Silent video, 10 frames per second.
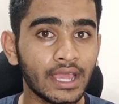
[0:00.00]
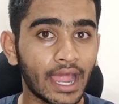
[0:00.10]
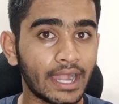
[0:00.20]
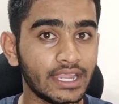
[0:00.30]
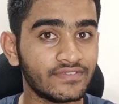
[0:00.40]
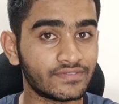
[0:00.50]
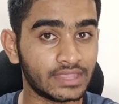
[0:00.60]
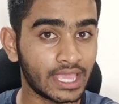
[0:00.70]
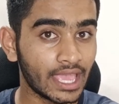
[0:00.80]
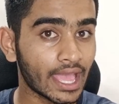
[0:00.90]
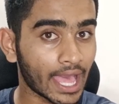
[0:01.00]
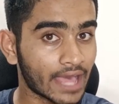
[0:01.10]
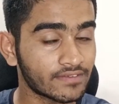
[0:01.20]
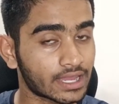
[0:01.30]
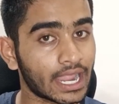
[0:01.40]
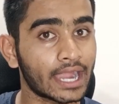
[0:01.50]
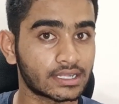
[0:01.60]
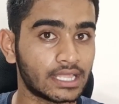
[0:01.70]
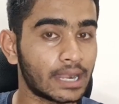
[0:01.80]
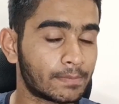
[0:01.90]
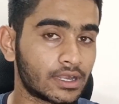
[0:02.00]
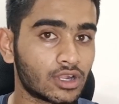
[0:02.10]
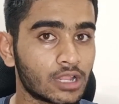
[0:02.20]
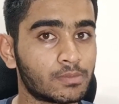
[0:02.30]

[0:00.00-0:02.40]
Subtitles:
and if they have cracked that particular